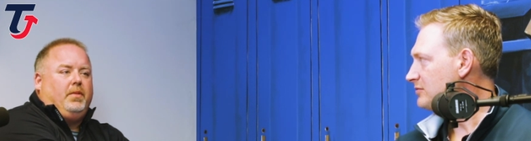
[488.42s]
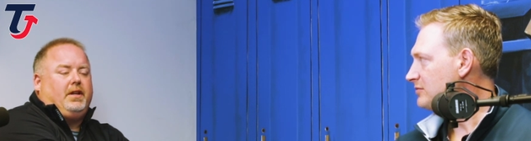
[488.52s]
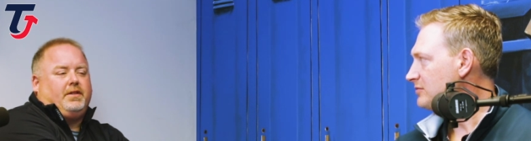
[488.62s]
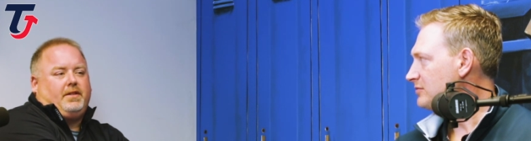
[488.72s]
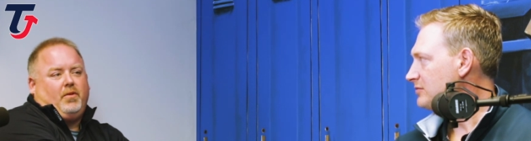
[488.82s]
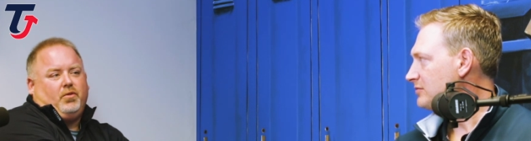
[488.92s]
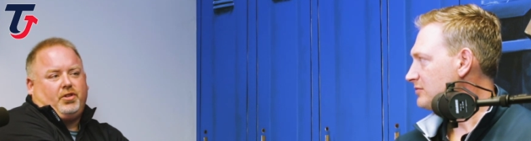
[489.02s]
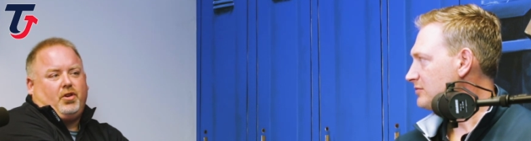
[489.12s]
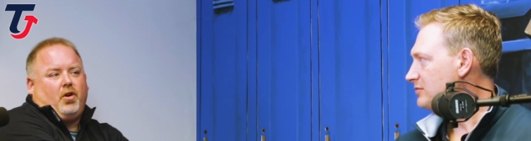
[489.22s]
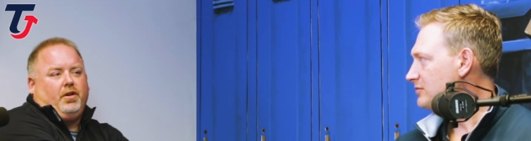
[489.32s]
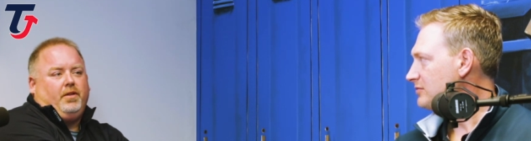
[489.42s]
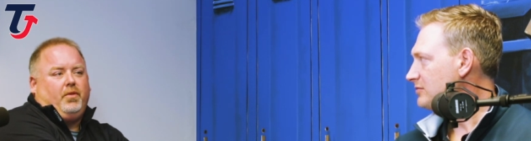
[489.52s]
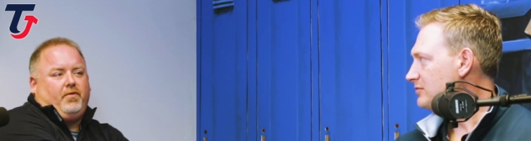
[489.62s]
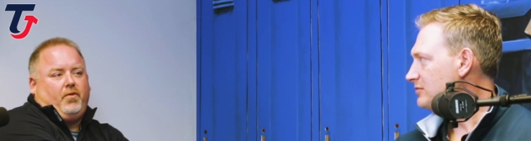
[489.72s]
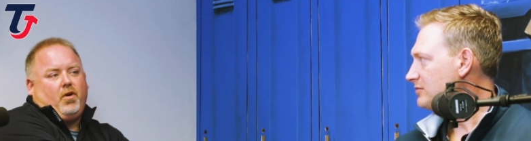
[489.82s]
Speaker 1: because they were started
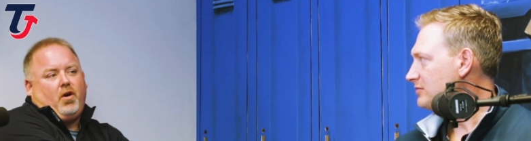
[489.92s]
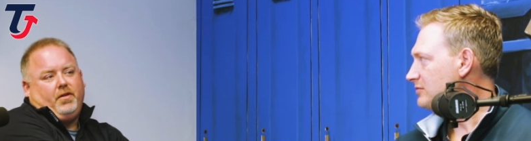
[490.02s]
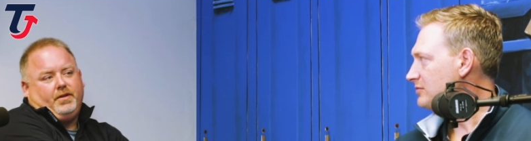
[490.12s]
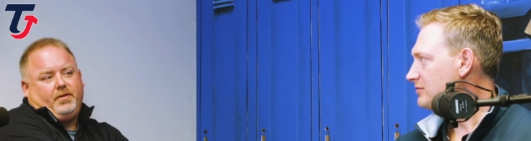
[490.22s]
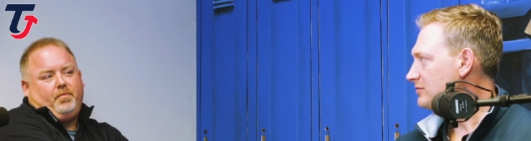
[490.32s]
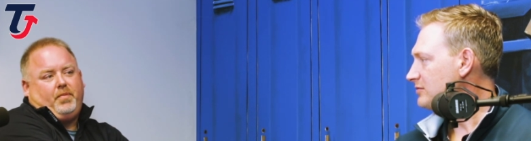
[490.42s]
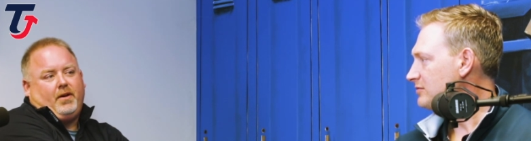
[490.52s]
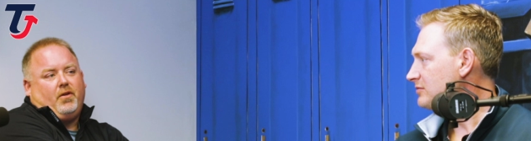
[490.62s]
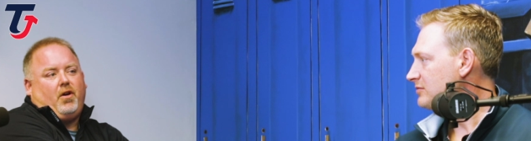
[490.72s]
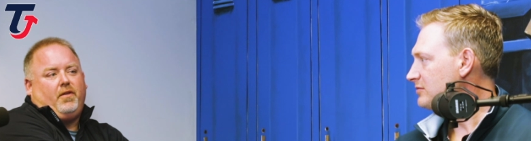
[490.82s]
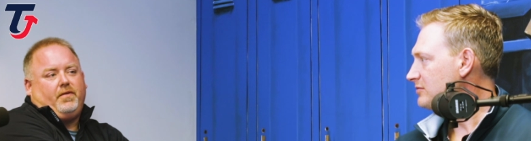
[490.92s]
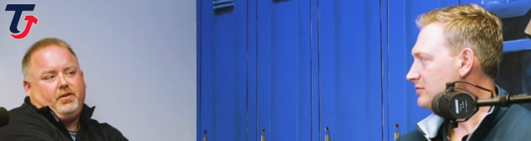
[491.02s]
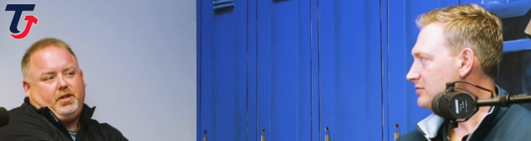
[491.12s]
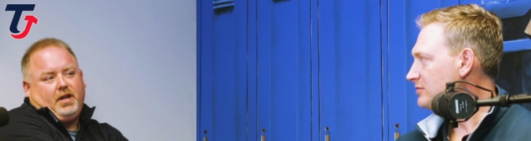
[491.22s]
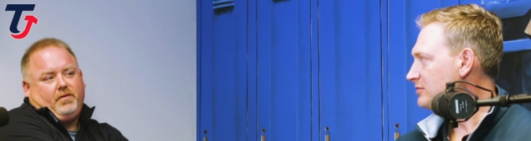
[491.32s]
before all this better off
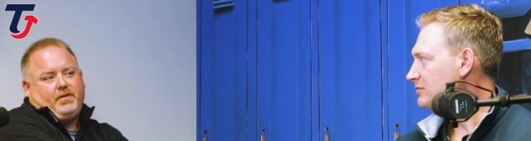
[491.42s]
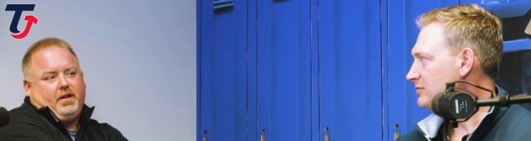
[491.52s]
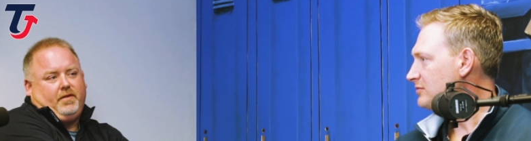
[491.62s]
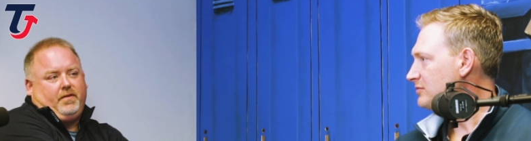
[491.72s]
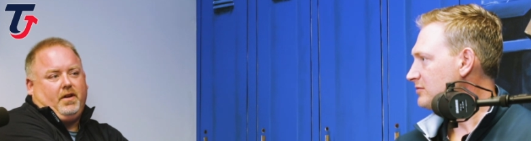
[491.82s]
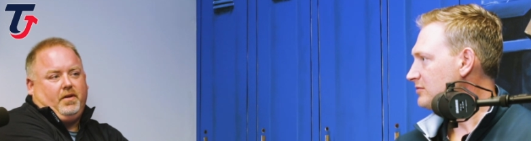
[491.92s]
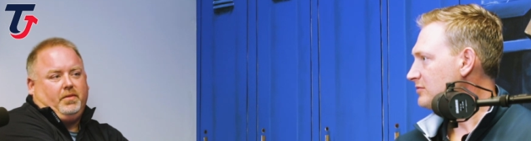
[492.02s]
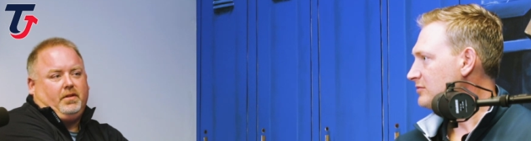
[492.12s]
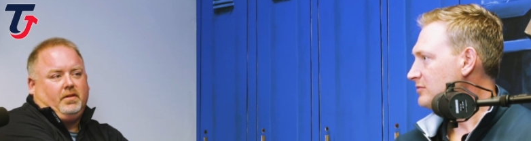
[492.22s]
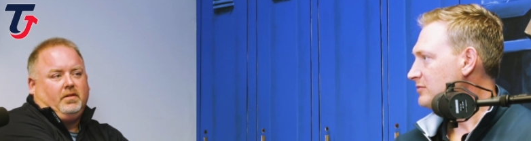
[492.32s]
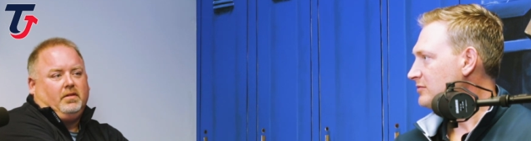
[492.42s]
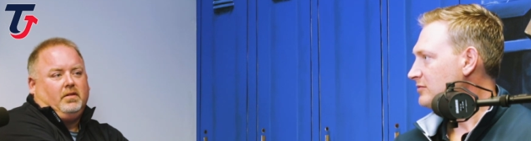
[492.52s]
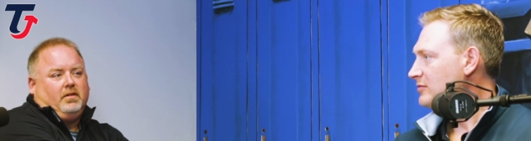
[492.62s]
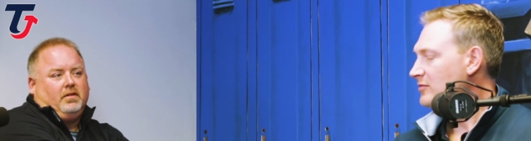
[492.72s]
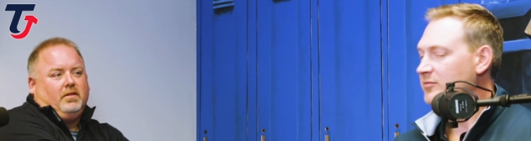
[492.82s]
the shelf stuff comes.
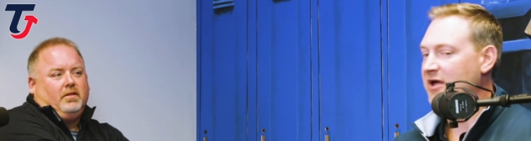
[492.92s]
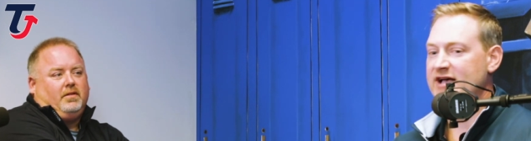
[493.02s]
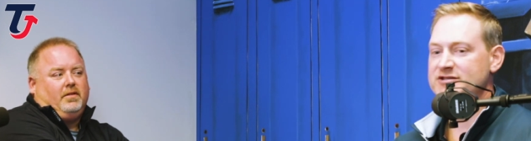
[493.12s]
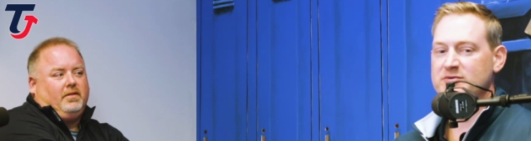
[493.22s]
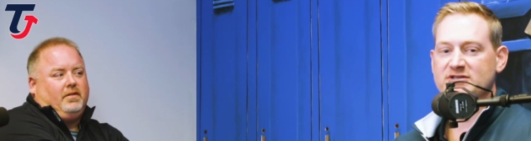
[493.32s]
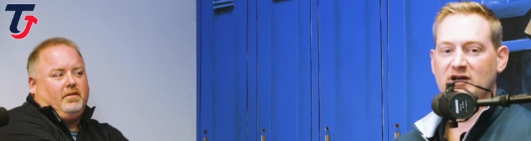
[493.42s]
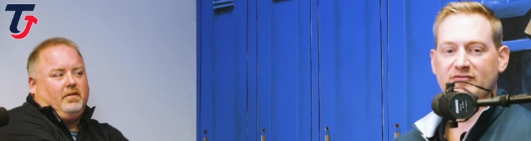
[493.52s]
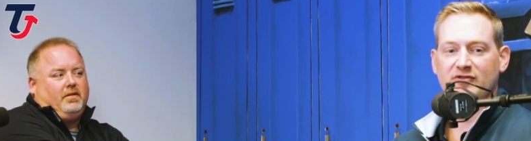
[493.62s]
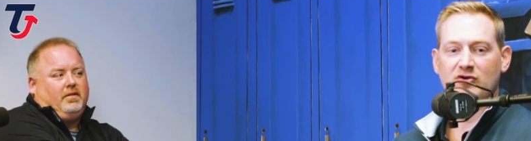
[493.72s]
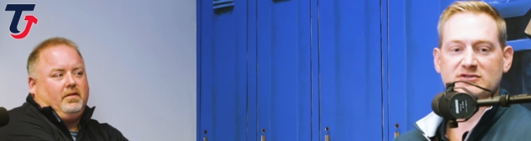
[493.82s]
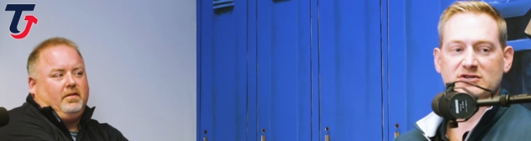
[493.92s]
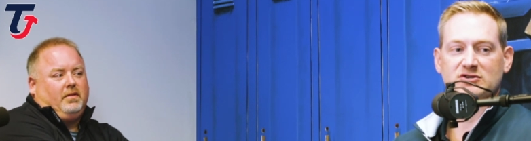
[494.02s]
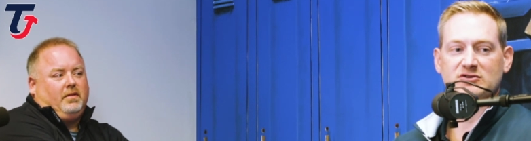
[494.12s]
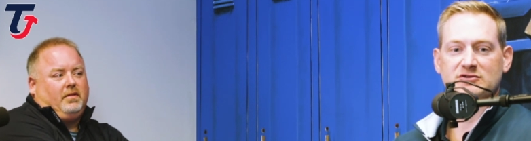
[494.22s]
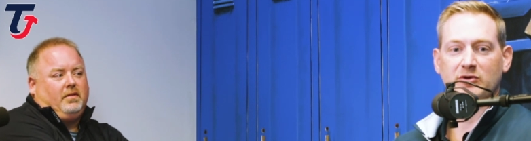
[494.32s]
Right.
Speaker 2: But as we solve those
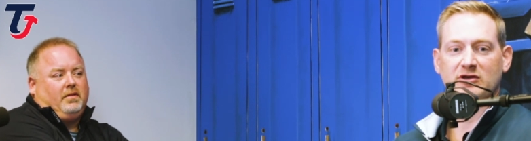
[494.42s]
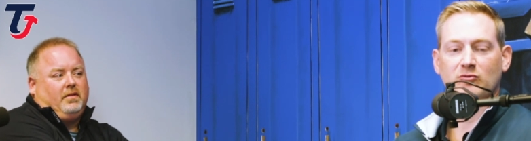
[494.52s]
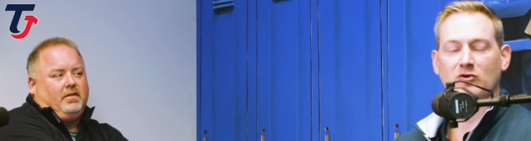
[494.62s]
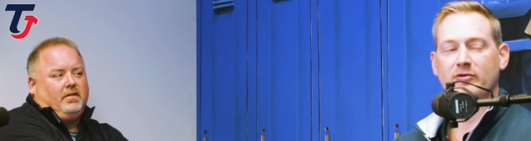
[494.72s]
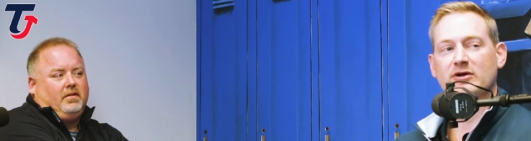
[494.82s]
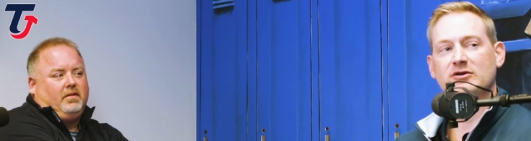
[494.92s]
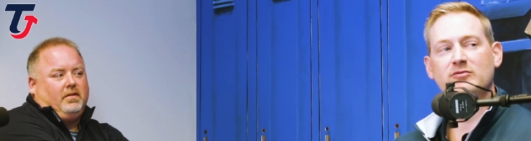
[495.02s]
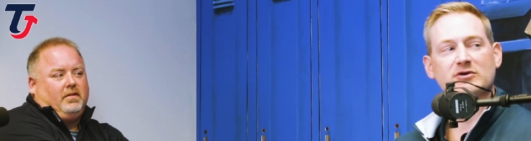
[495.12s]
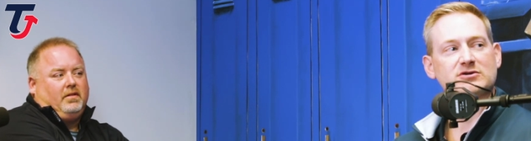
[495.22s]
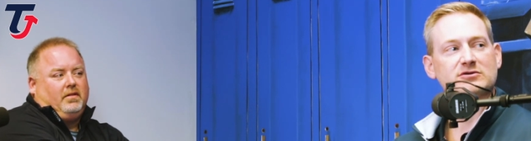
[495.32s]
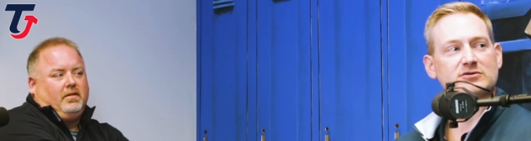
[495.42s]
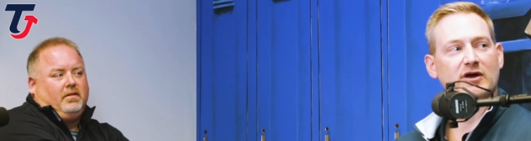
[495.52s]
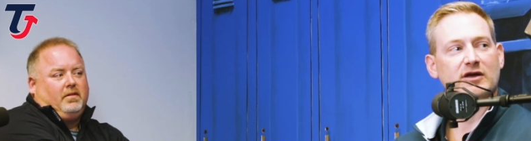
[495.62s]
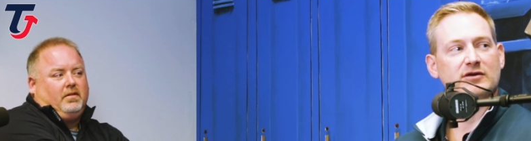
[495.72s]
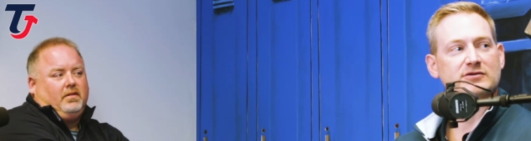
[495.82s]
issues, we can worry about new issues,
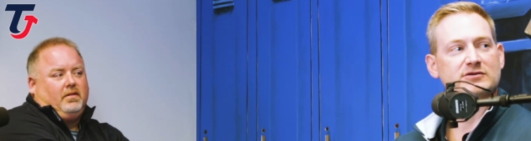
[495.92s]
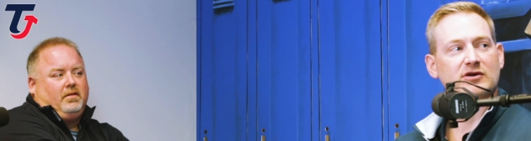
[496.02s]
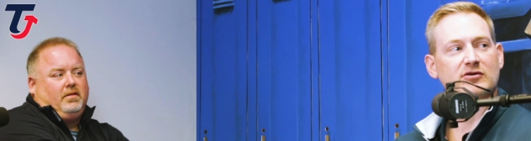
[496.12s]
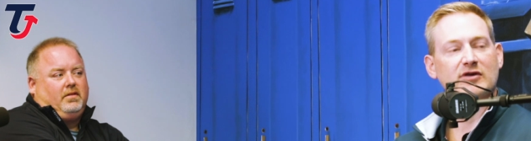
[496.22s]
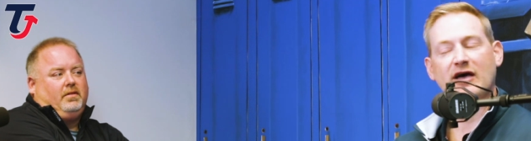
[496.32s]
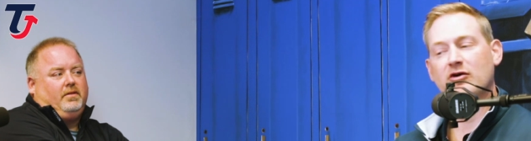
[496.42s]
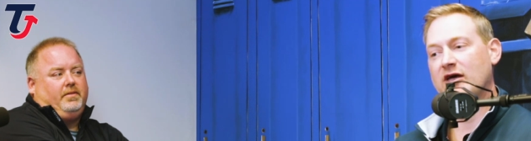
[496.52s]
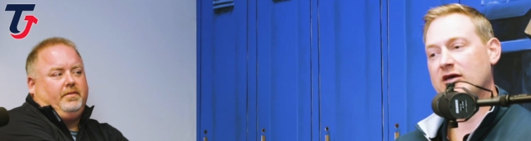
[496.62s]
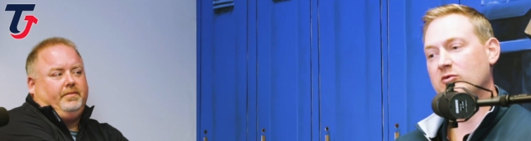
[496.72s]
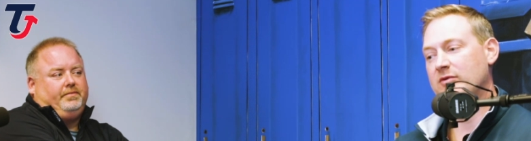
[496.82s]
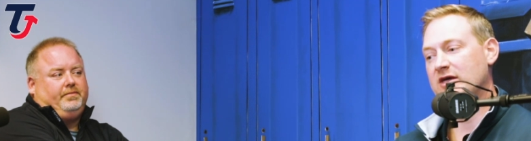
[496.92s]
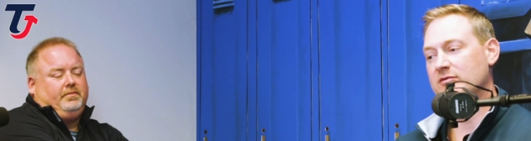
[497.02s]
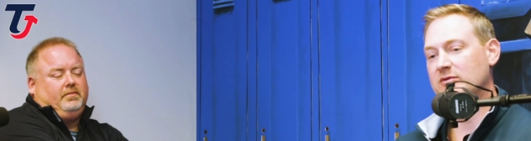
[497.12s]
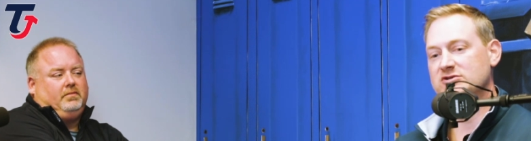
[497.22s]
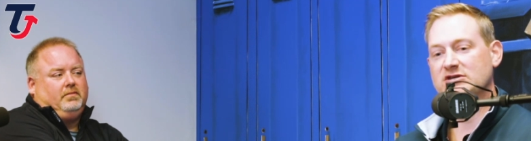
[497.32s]
right? So now, hey, we make
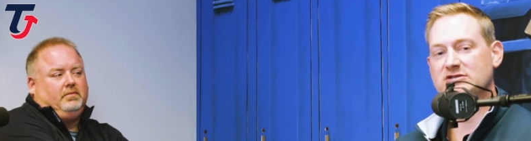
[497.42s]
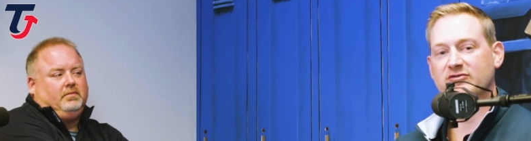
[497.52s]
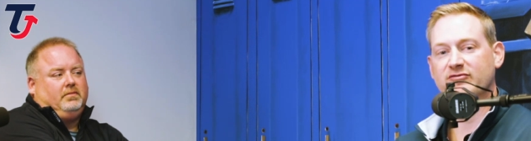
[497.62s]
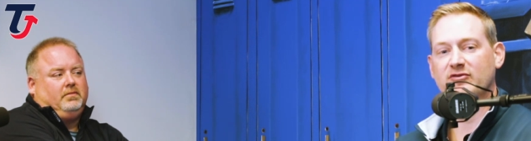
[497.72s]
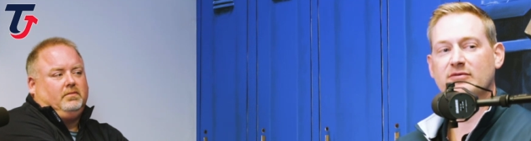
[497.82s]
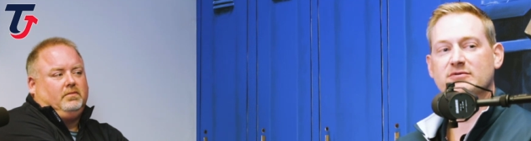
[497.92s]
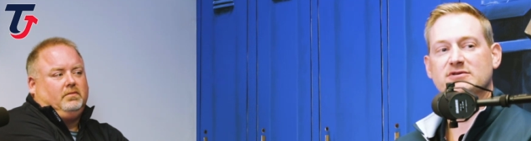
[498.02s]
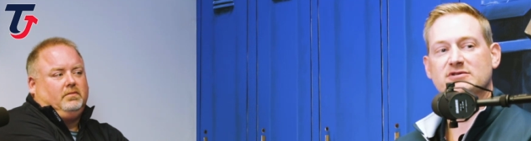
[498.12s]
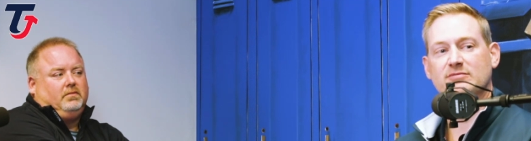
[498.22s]
it much easier for them to